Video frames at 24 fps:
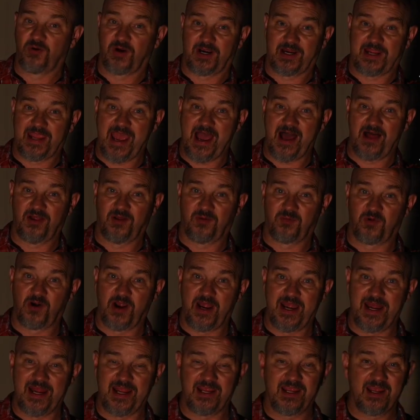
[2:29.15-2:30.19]
our
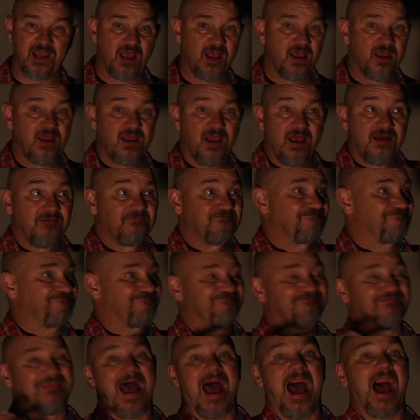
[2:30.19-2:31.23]
calibrating.
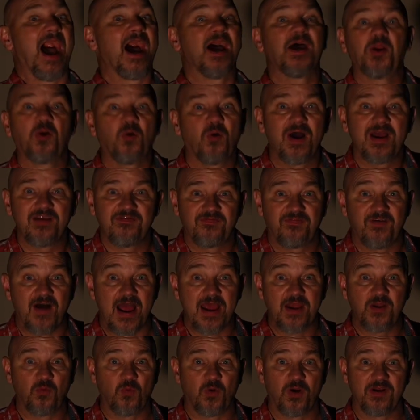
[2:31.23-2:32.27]
How do I
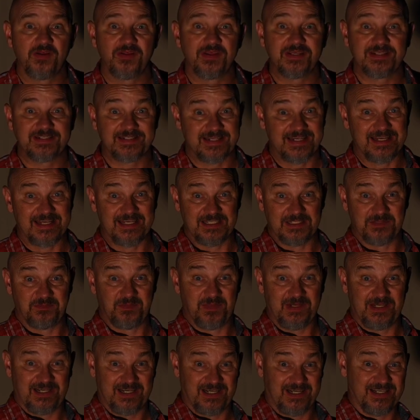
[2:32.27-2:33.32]
find where this is?
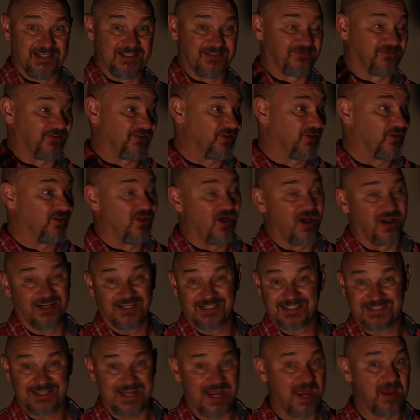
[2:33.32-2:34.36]
Because for the
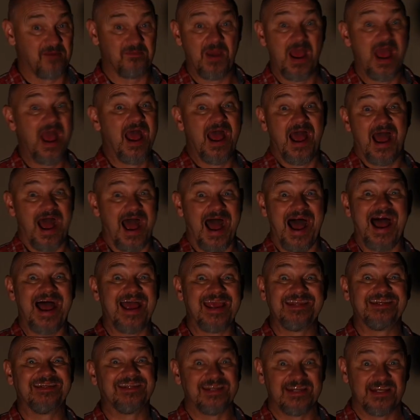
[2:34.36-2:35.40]
longest time,
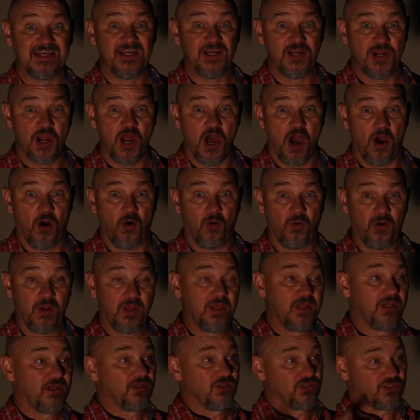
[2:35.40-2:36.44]
I didn't know.
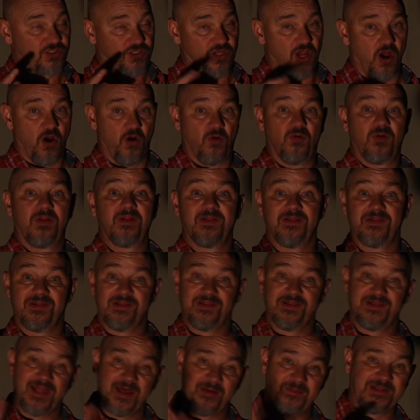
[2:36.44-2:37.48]
So
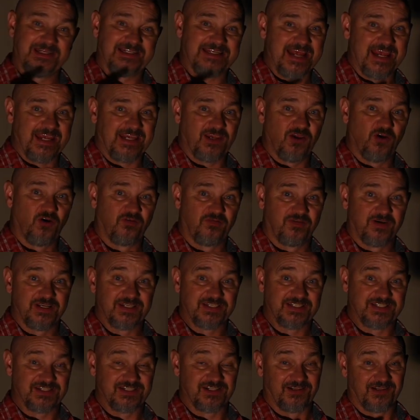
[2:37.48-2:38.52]
let me take you over to
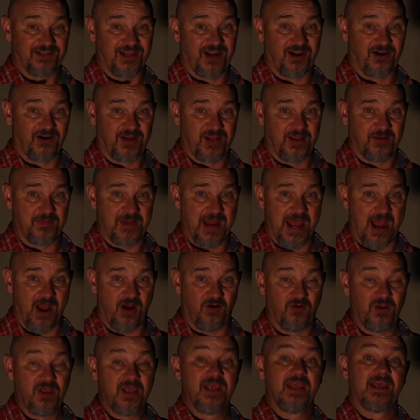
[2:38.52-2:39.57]
Stellarium
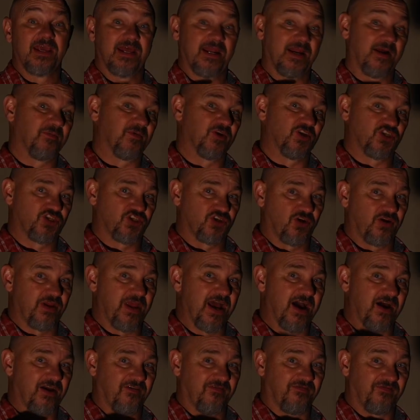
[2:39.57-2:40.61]
now, and I'm going to show
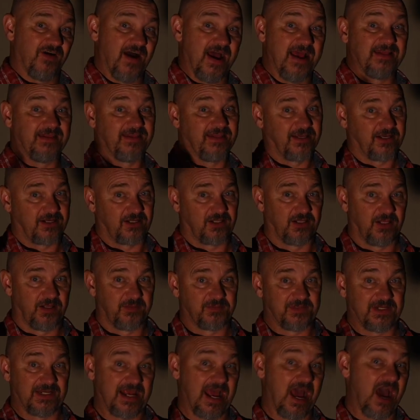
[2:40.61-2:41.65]
you how to find the
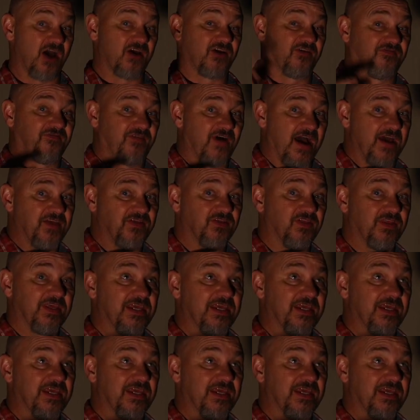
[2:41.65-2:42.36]
ecliptic, how to find